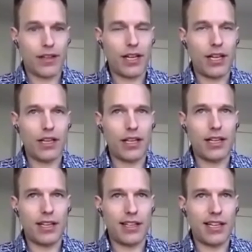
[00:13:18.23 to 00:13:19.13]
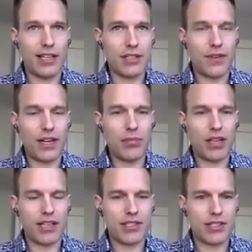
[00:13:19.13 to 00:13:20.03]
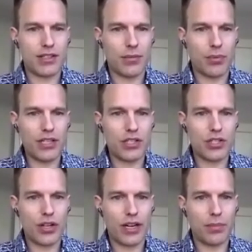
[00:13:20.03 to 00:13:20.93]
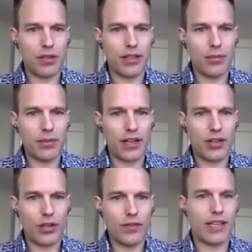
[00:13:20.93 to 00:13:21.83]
And then it's funny because the prices shot up a little bit at COVID.